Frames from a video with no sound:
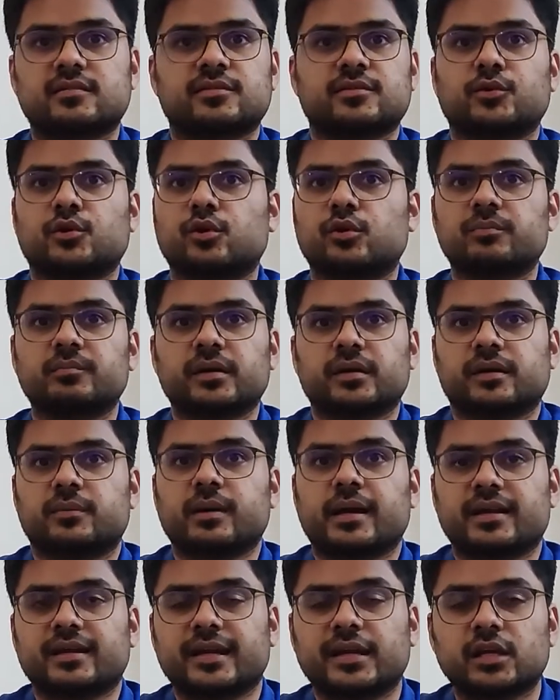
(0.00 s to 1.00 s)
in
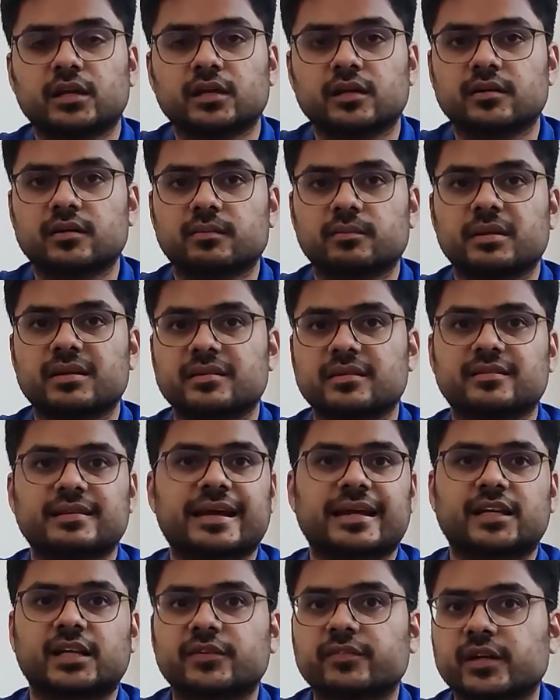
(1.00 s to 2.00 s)
my regular business
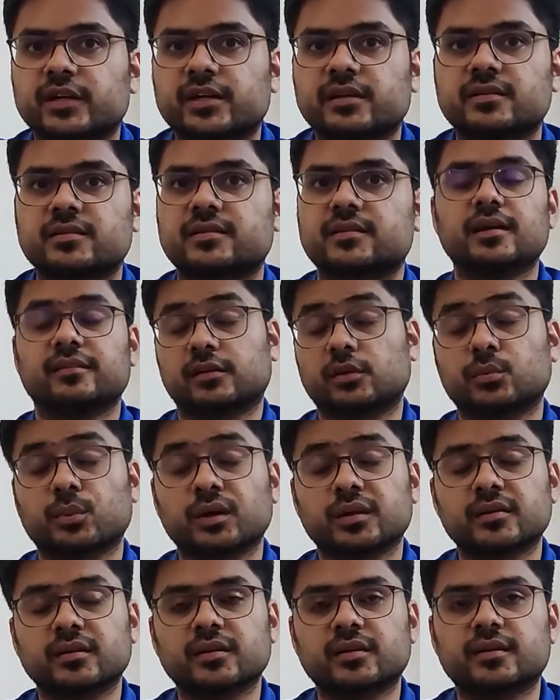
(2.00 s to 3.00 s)
activities. Is it
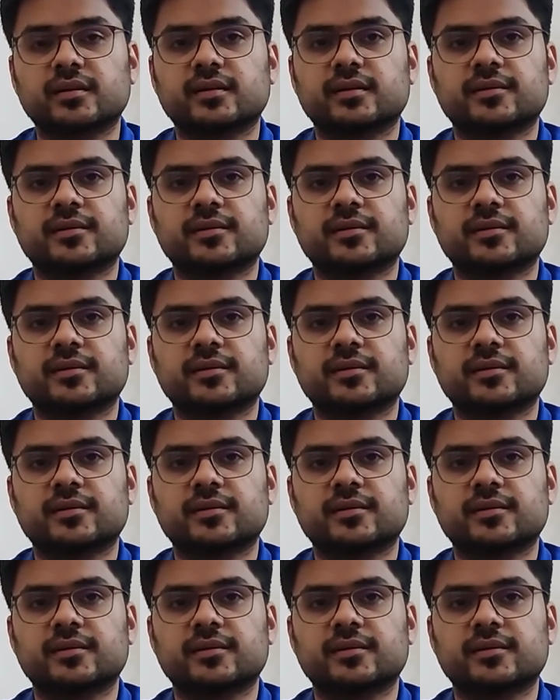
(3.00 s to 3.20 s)
worth it?